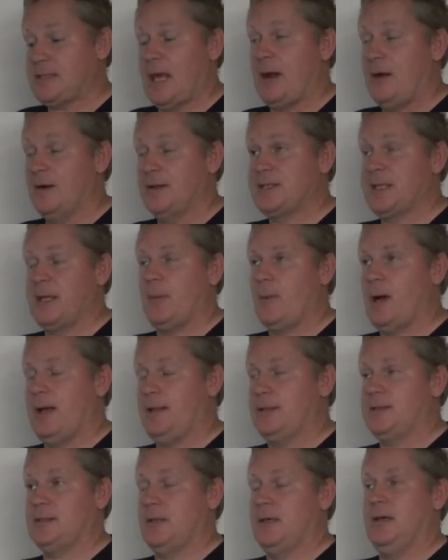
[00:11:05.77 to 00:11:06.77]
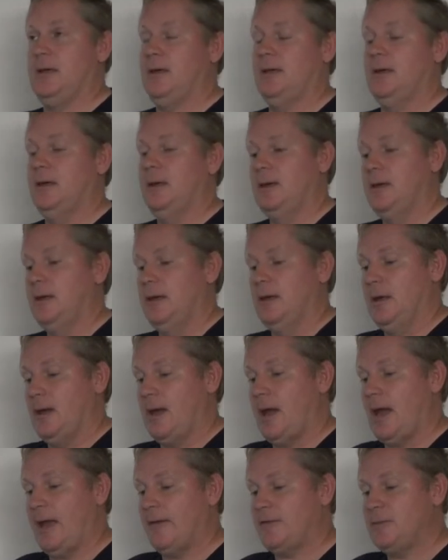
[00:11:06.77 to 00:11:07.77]
I don't understand why
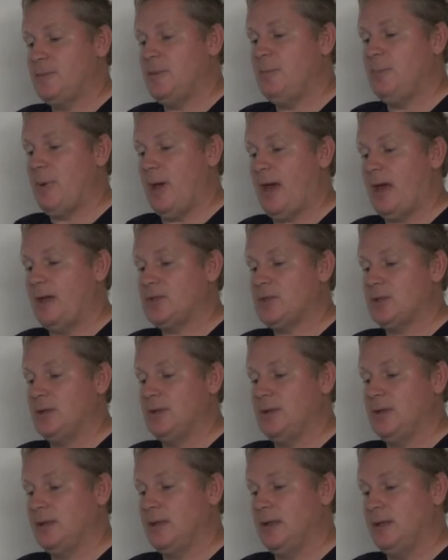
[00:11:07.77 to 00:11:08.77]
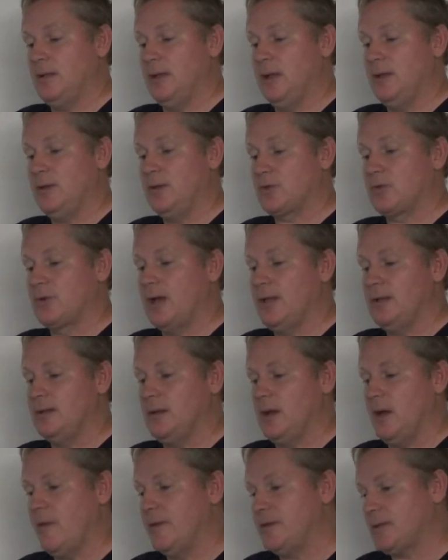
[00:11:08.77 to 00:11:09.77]
I have to be badgered, you know, and threatened
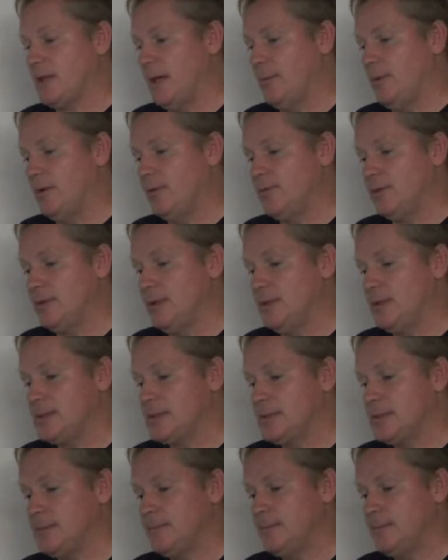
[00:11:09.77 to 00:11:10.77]
all the time over this.